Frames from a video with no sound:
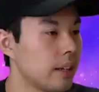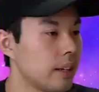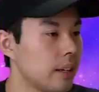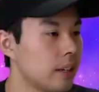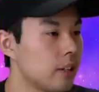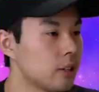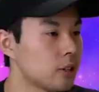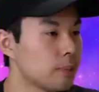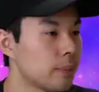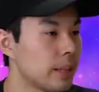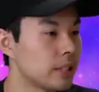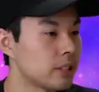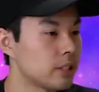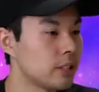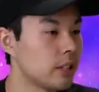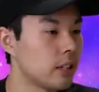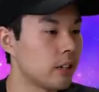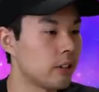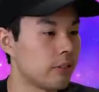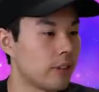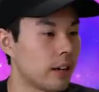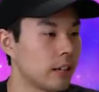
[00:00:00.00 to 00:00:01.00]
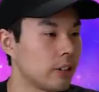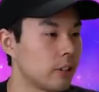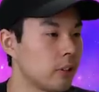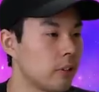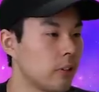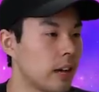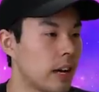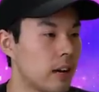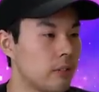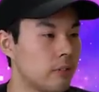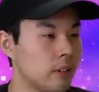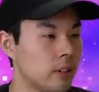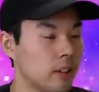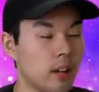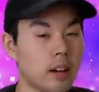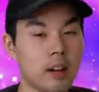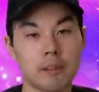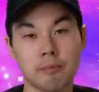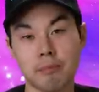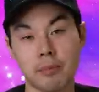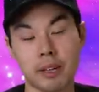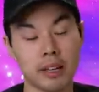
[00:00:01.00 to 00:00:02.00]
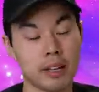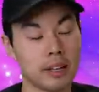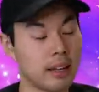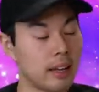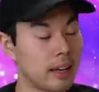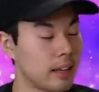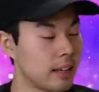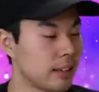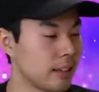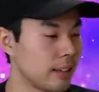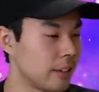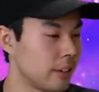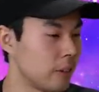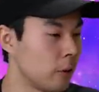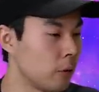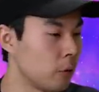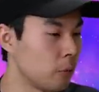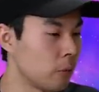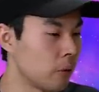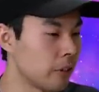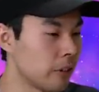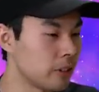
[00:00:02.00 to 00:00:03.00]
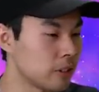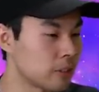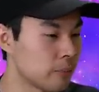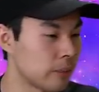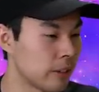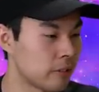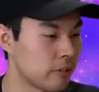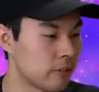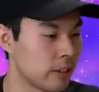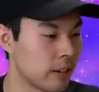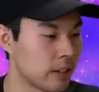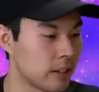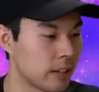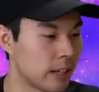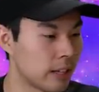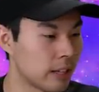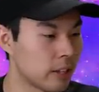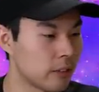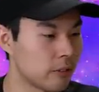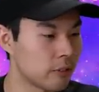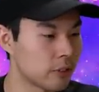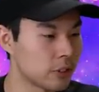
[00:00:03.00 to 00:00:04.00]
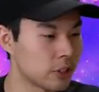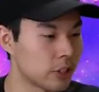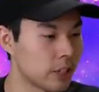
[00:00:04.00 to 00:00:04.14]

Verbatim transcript: Here's my stuff, I don't have a lot. Again, no worries my friend, thank you for